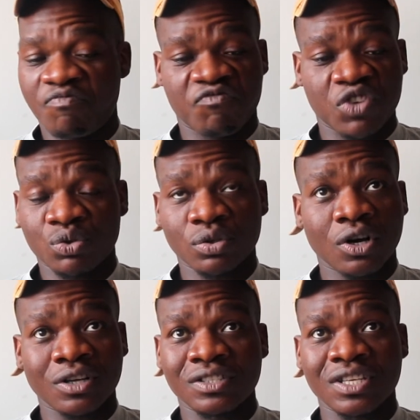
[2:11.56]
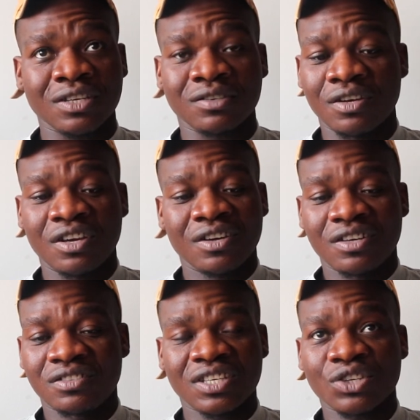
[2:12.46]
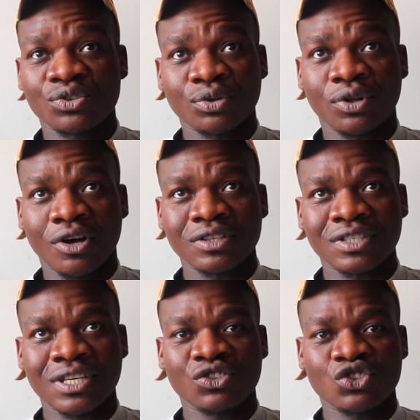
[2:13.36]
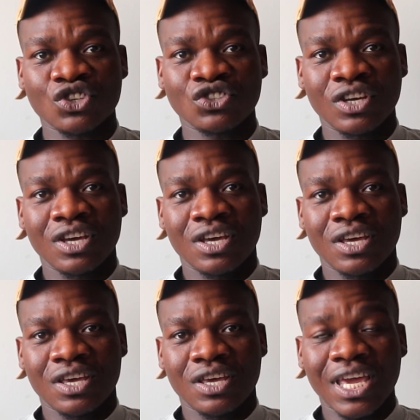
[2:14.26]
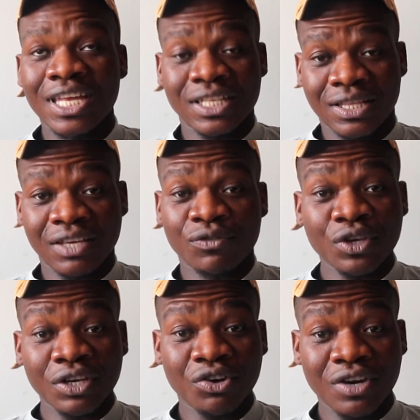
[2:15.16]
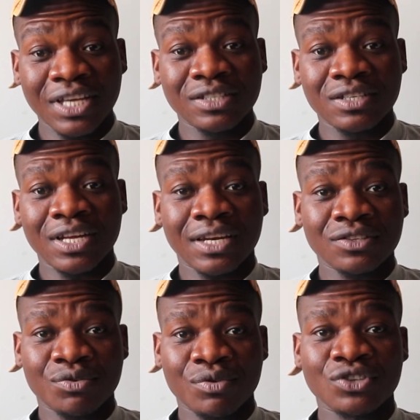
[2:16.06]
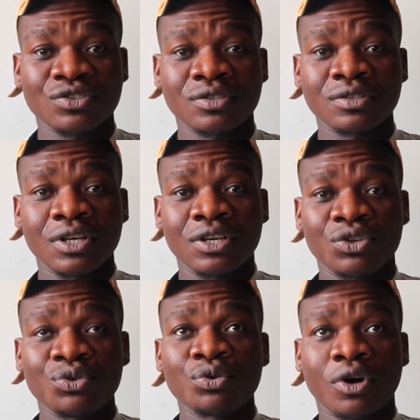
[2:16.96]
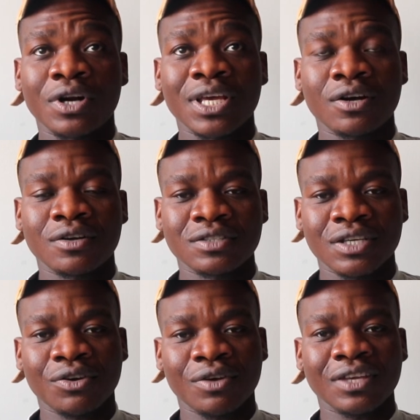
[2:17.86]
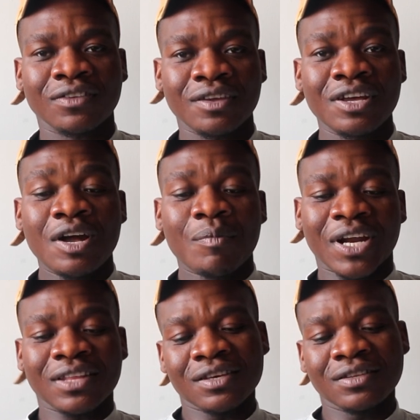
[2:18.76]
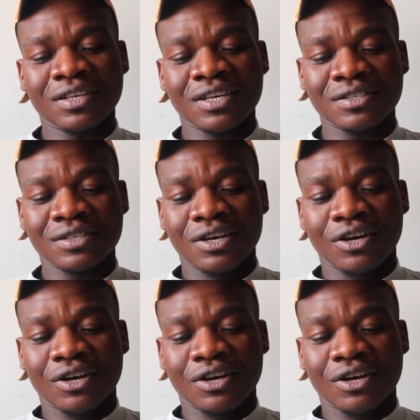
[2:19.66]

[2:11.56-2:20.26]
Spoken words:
visual content, textual content, just anything. If you can create it and it's original, you are a content creator. But I think there's